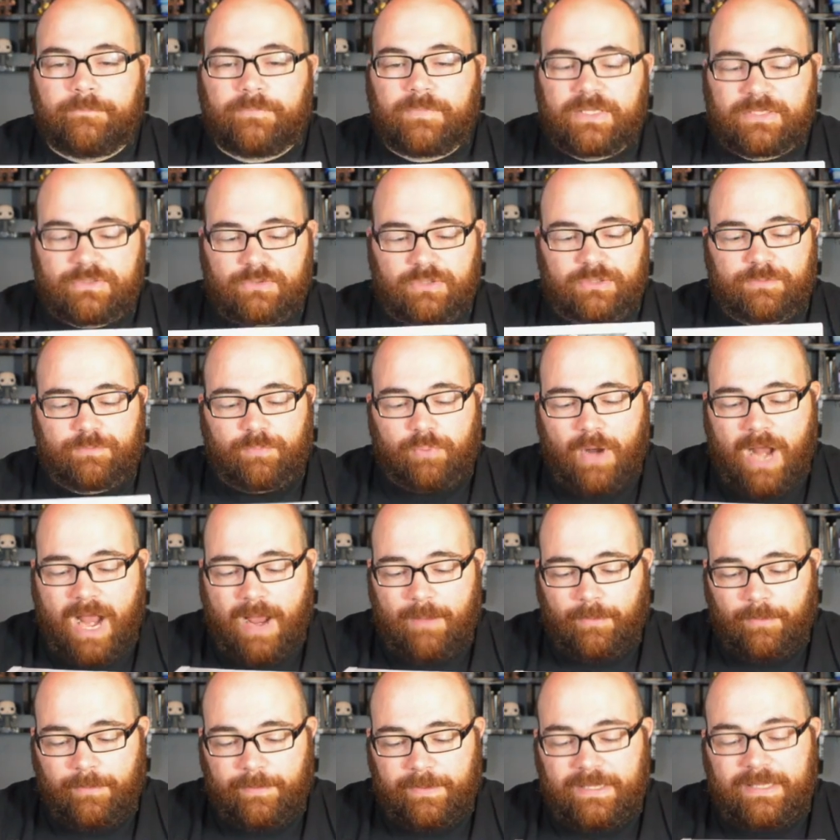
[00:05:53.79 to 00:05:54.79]
This was
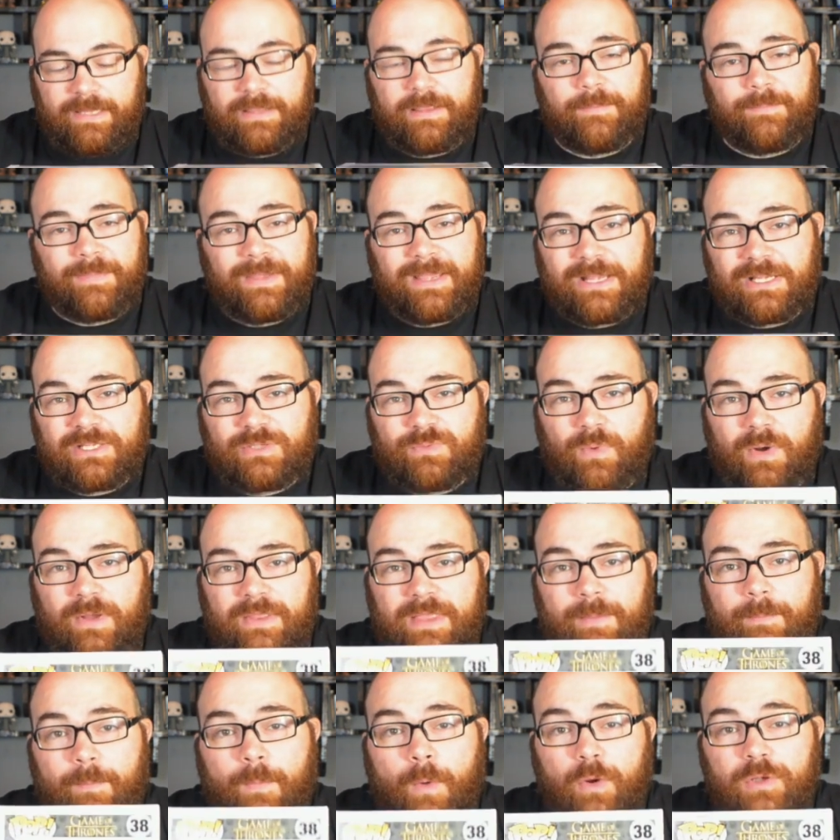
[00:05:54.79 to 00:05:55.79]
probably the biggest one
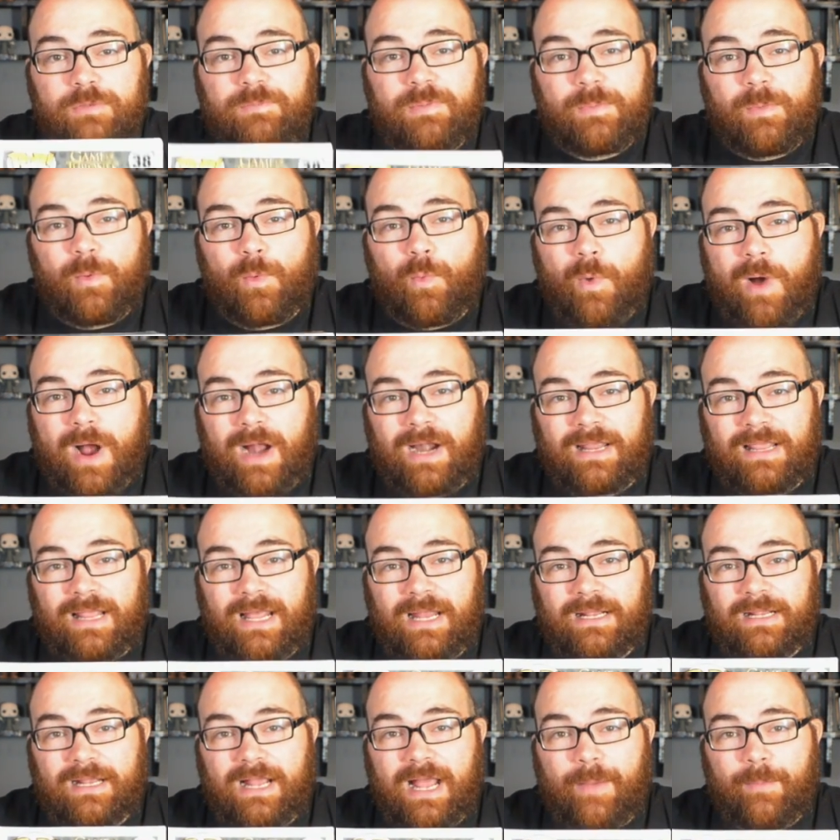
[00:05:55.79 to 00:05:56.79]
that most people wanted
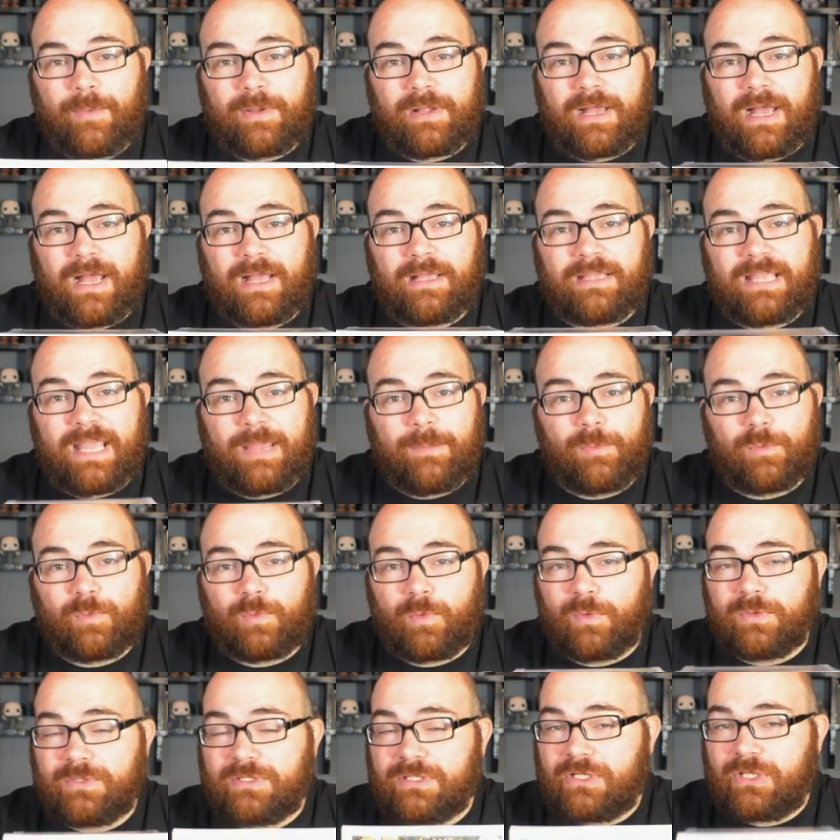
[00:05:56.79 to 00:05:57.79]
out of Comic-Con. Game of
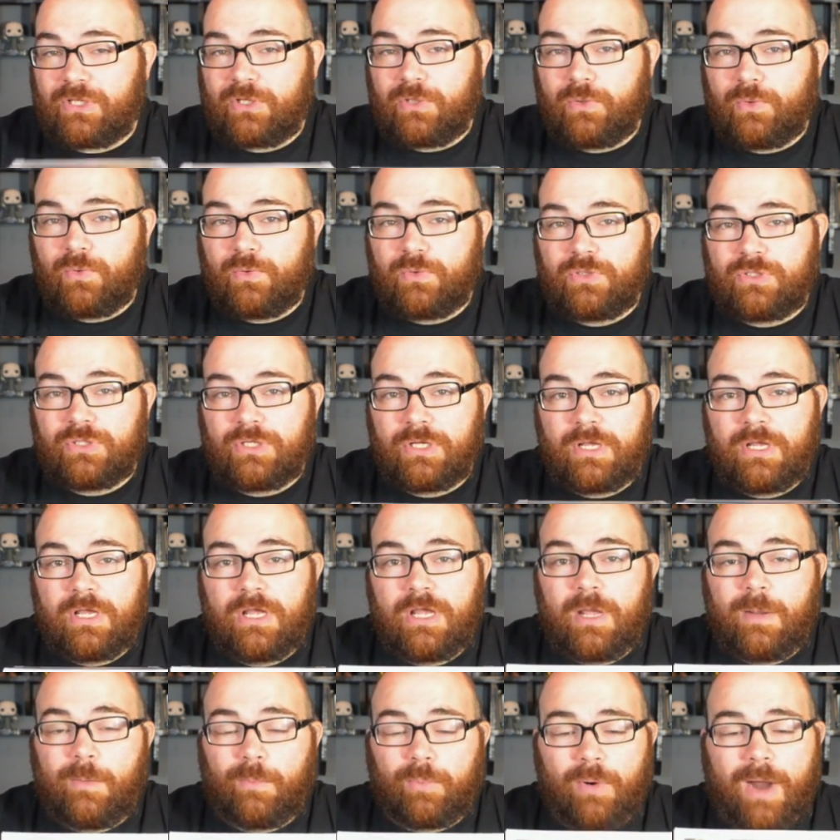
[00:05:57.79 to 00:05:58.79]
Thrones is a huge
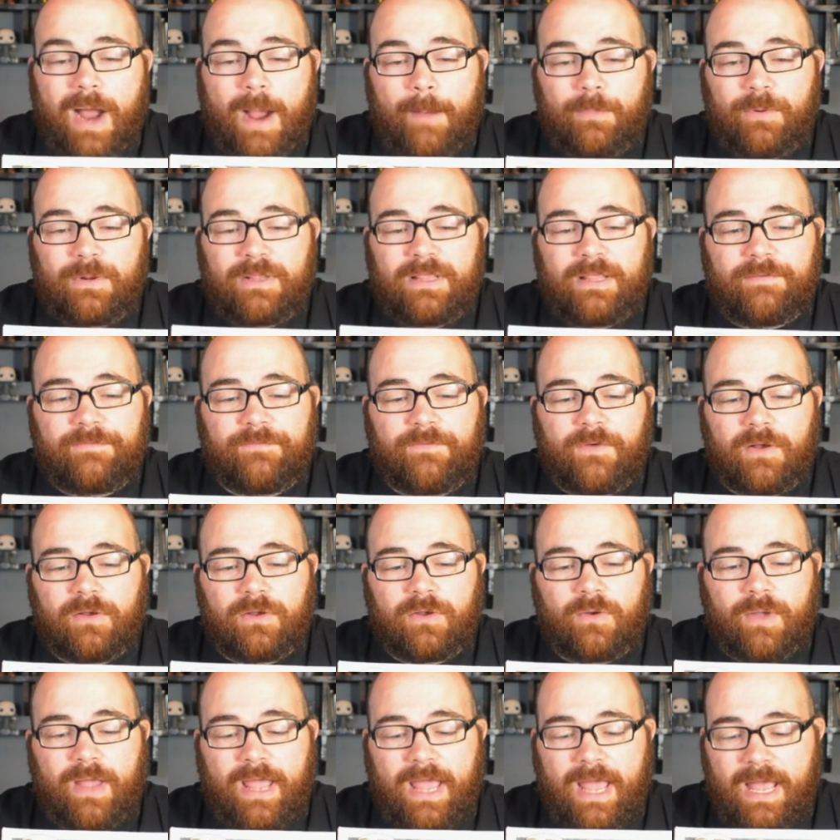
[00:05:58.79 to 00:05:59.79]
property that
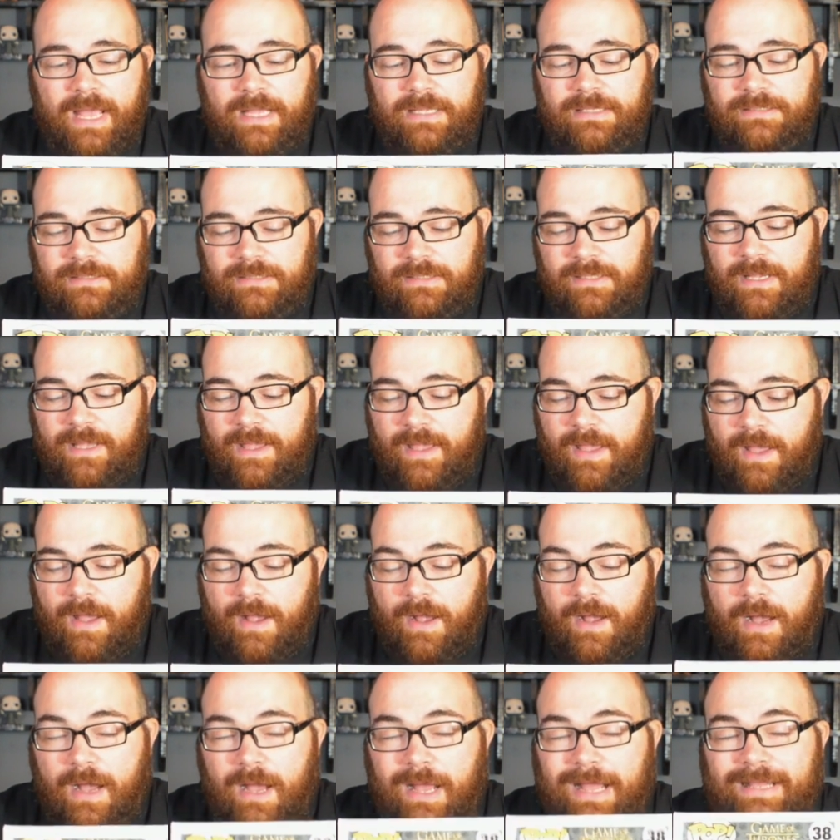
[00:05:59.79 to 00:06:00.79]
Funko has.
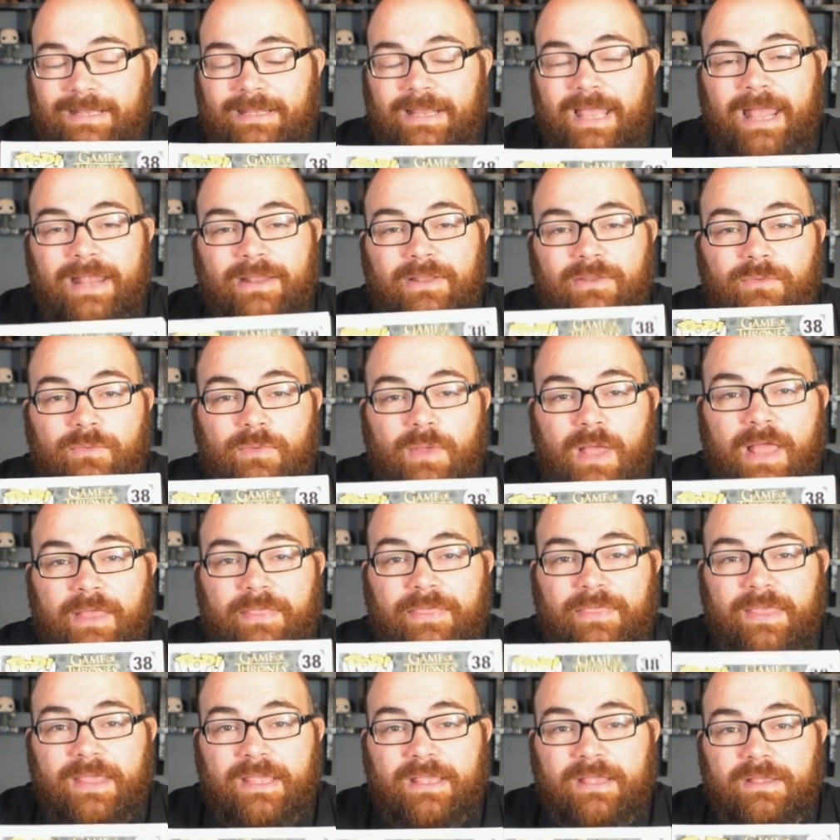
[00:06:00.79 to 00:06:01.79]
And I
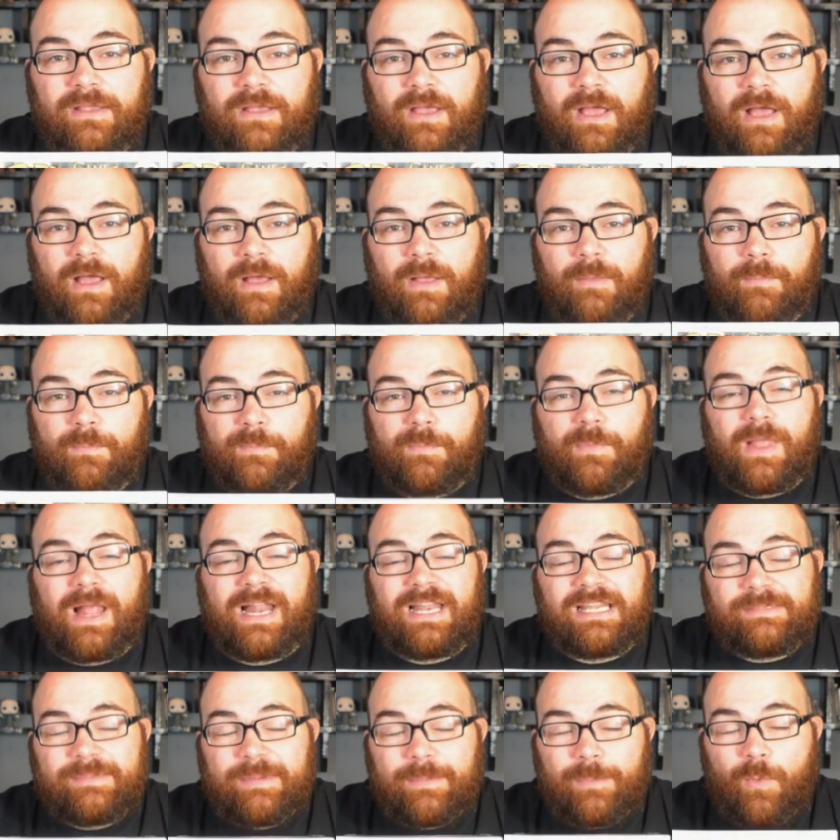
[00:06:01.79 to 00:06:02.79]
think a lot
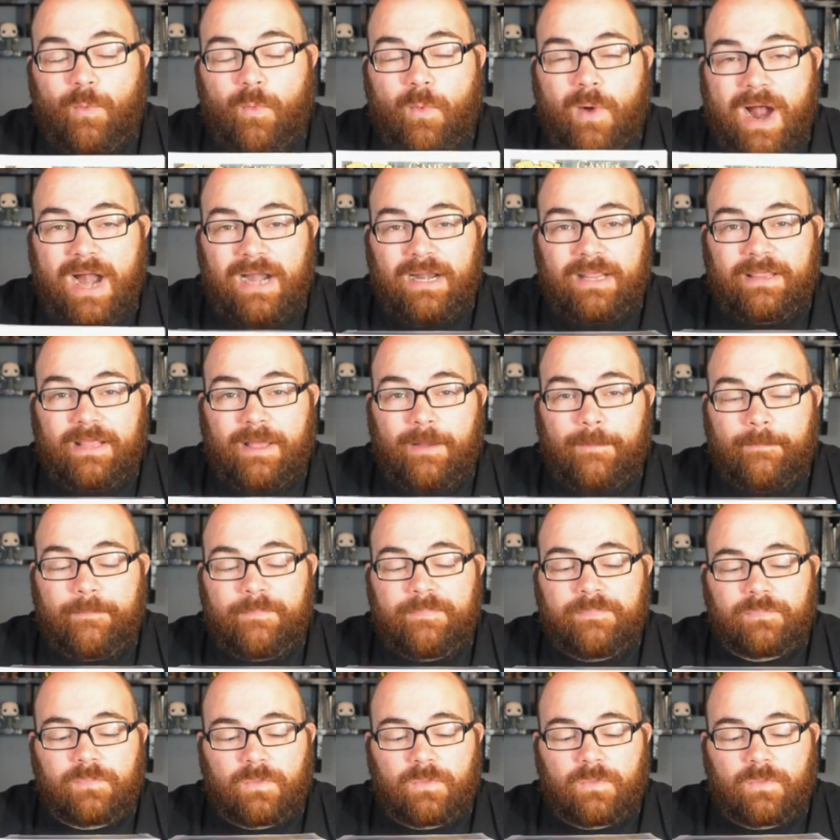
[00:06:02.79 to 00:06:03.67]
of these people wanted them